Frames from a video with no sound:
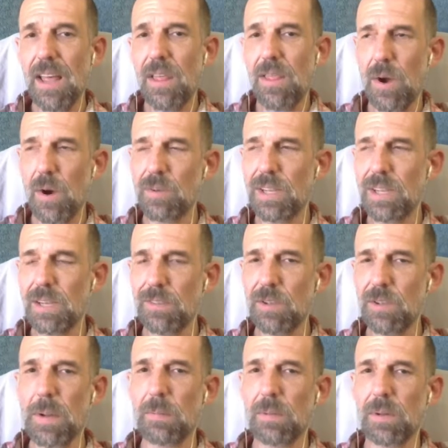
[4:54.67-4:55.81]
those individual
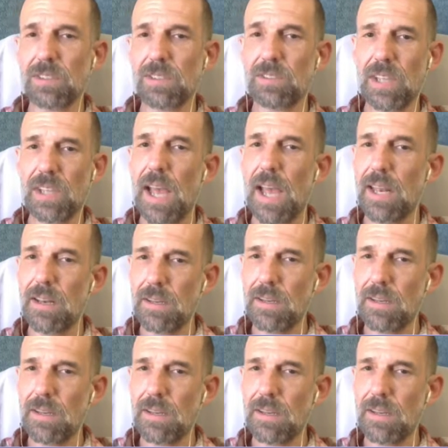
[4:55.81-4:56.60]
people are said